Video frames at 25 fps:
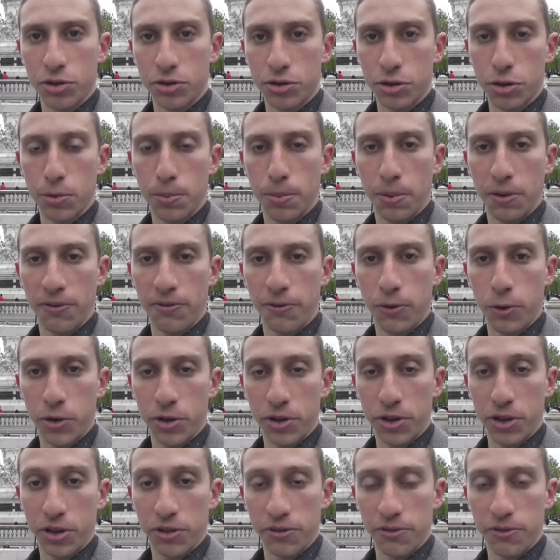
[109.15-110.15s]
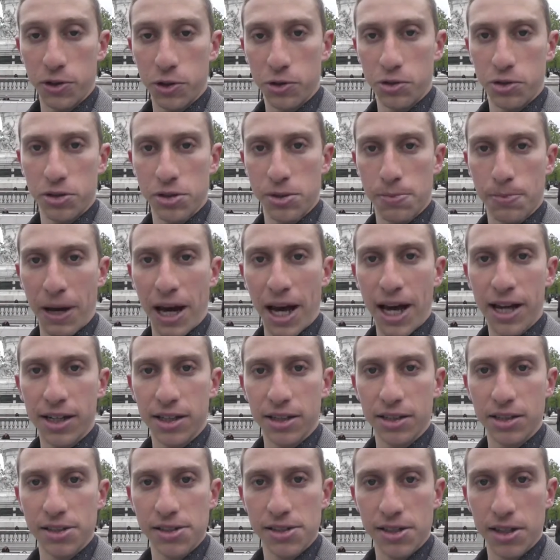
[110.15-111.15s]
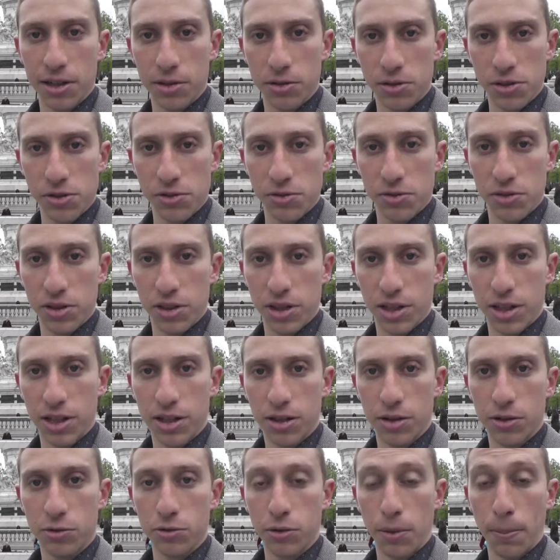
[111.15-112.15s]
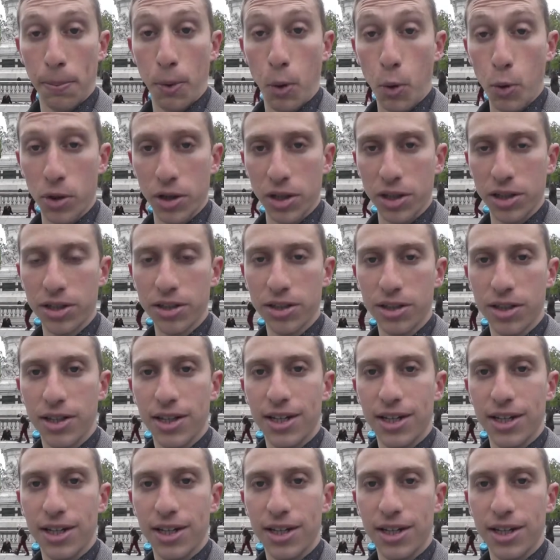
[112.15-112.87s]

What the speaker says: Group a few years back, at least that was reported.